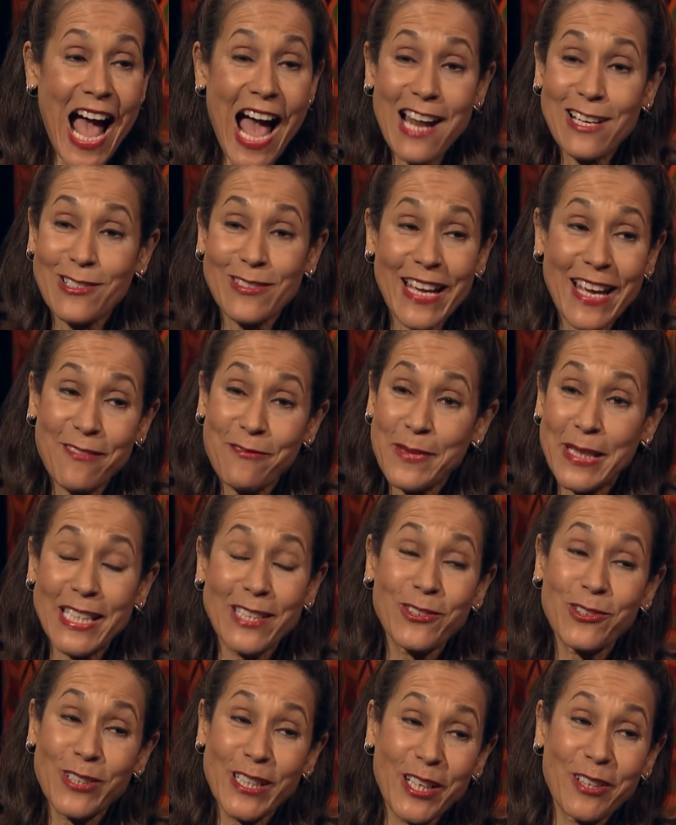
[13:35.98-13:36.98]
I don't have
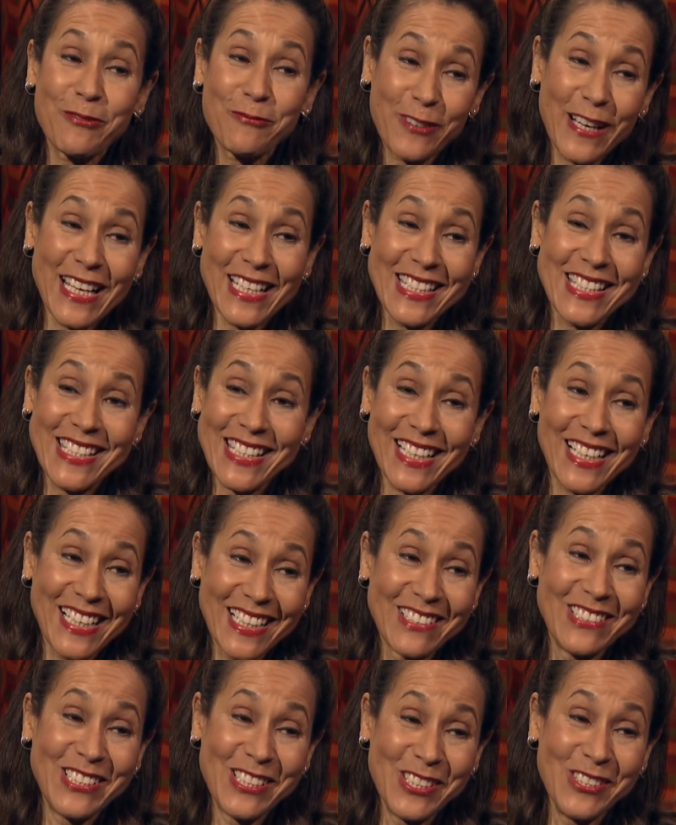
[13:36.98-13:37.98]
many lawyer friends
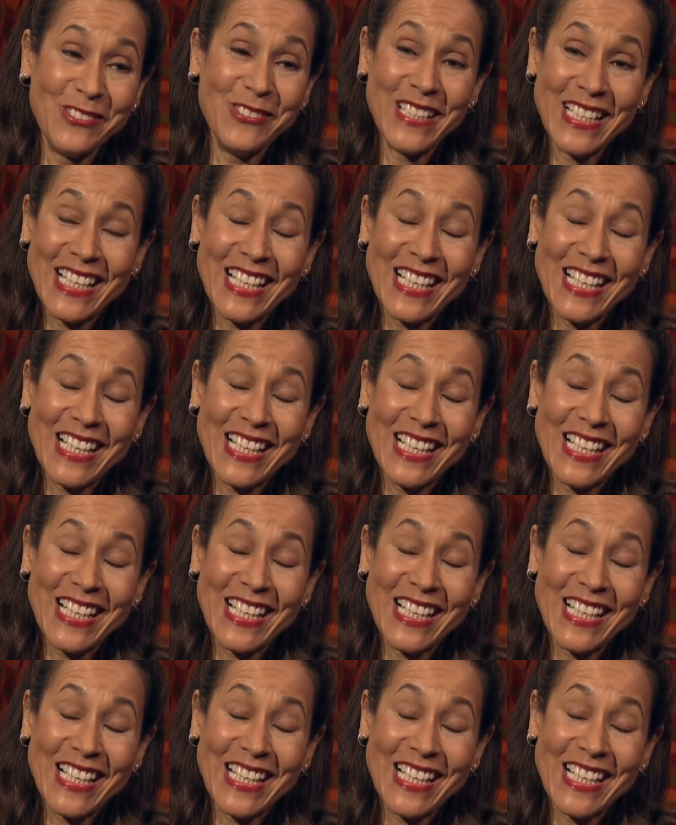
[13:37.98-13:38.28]
uh, who,